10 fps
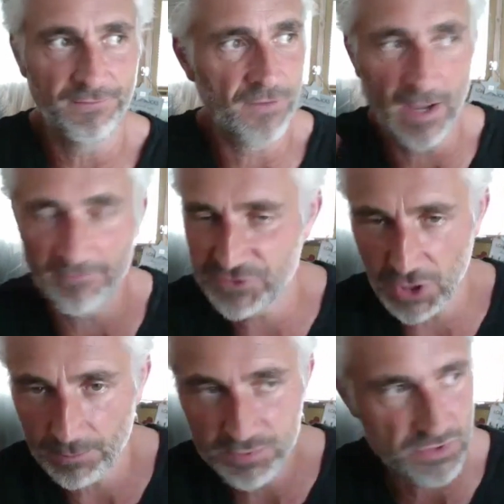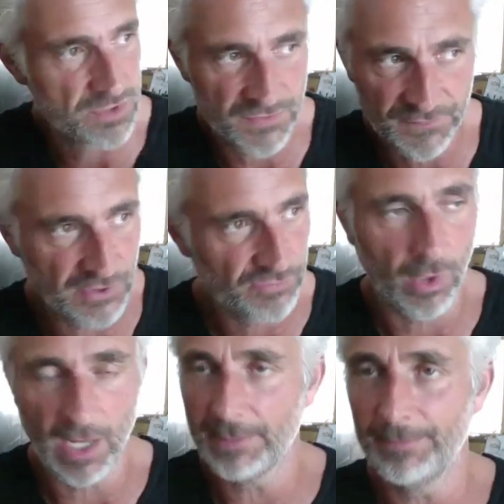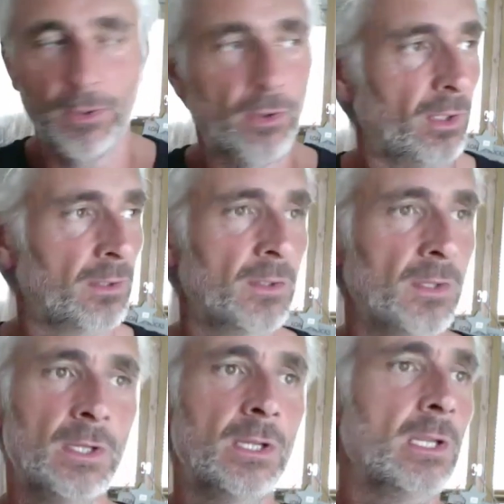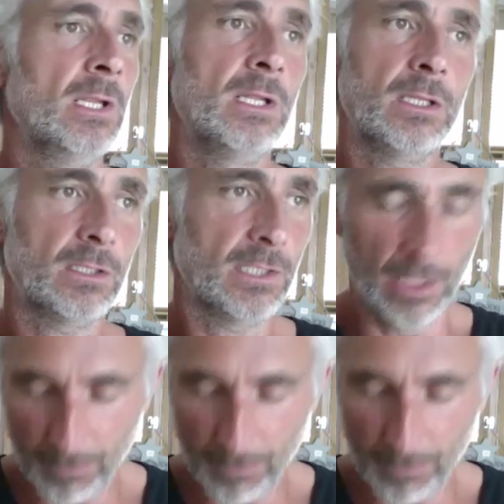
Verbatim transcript: Five jobs, just finished writing a book, you know,